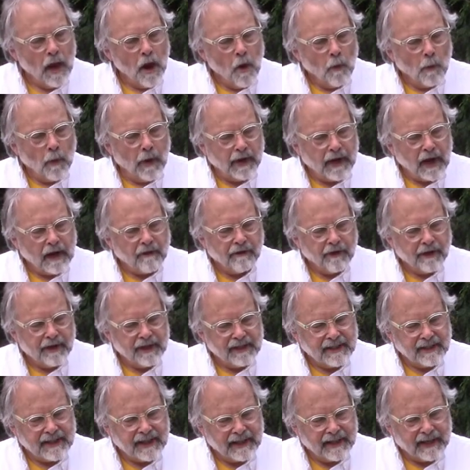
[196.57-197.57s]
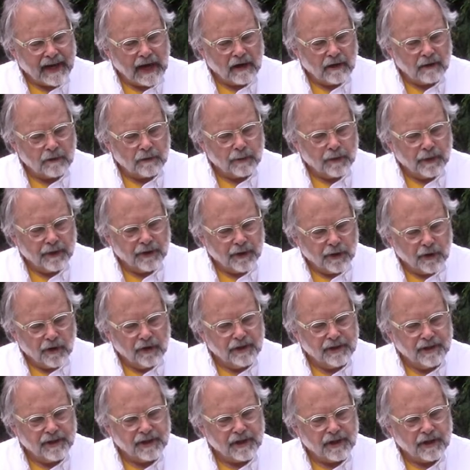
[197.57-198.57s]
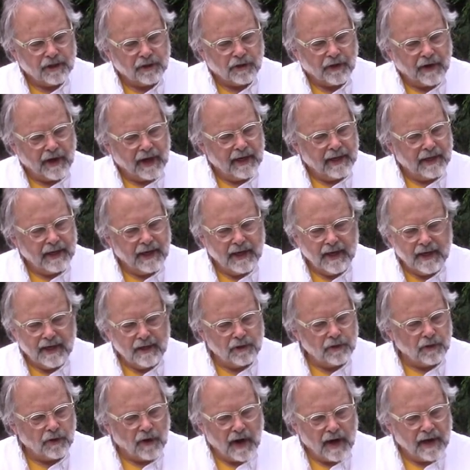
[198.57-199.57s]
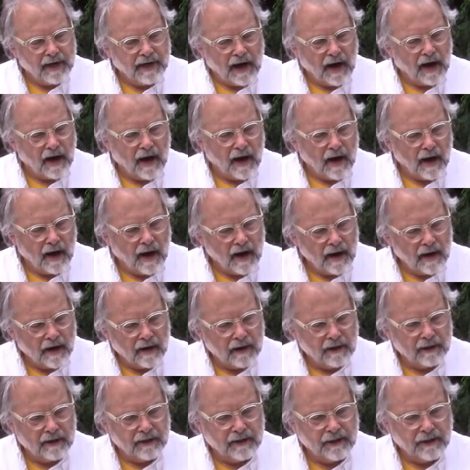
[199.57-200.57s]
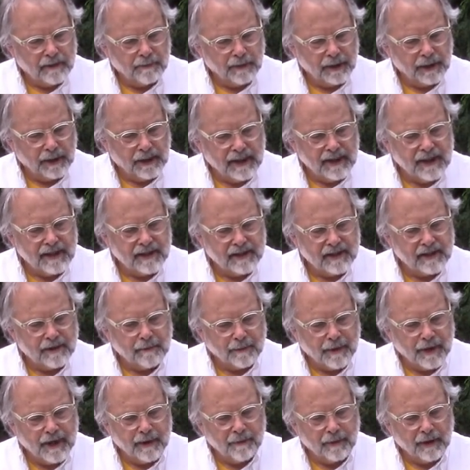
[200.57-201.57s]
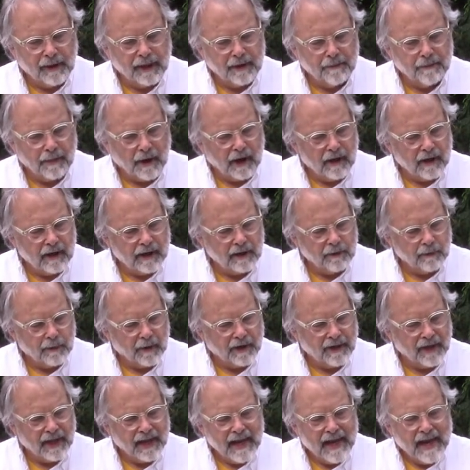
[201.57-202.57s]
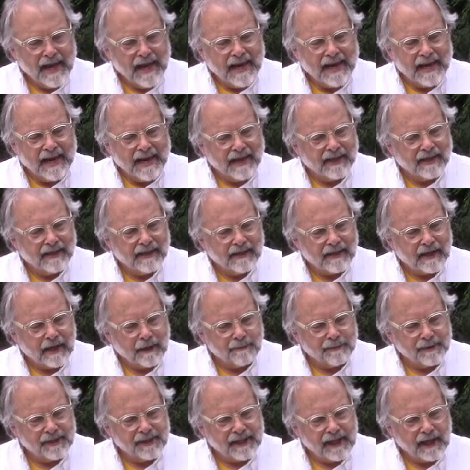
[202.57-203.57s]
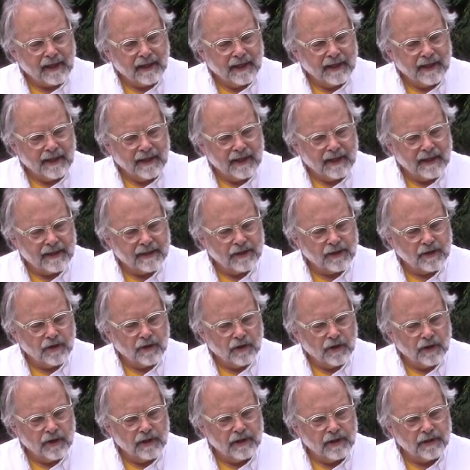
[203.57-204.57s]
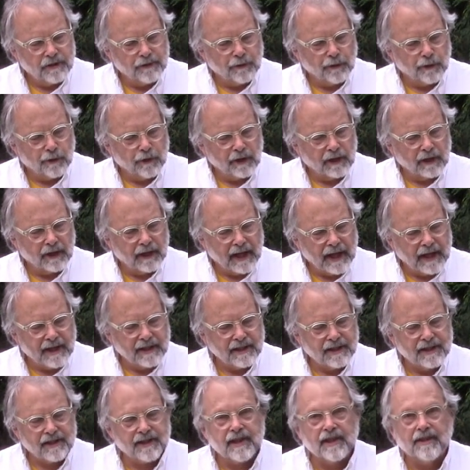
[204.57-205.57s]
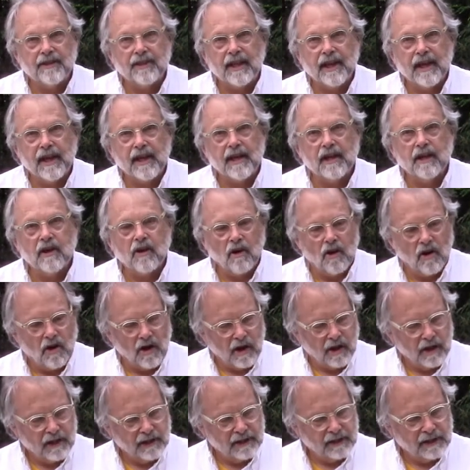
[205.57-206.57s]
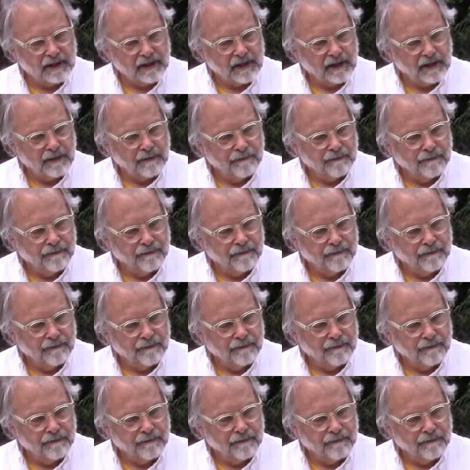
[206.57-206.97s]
Whenever he set out with goods to trade, he tried hard to please the people he bargained with. He ended up selling his goods for less than they cost.